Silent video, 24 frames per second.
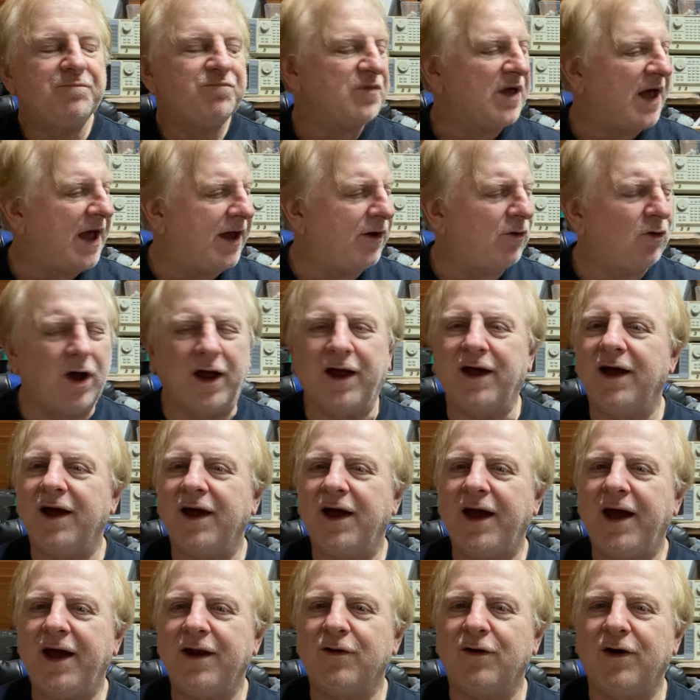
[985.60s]
How
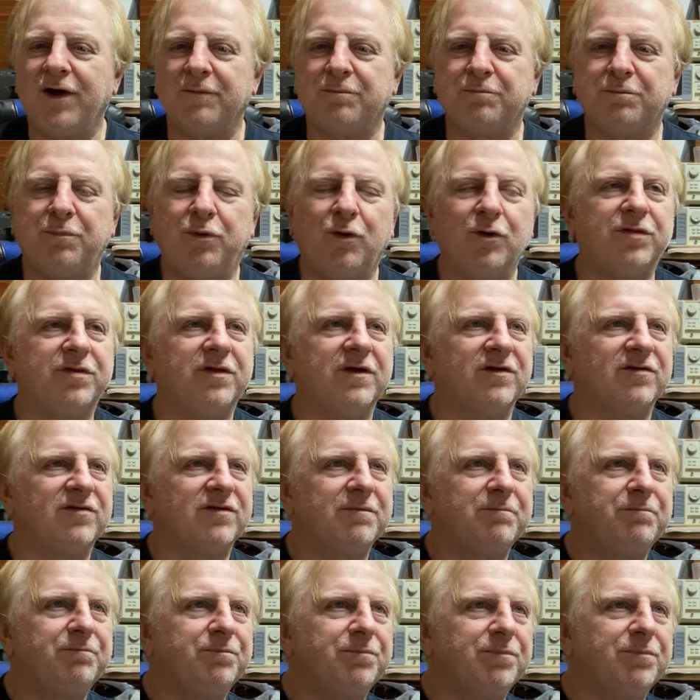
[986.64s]
do I put this?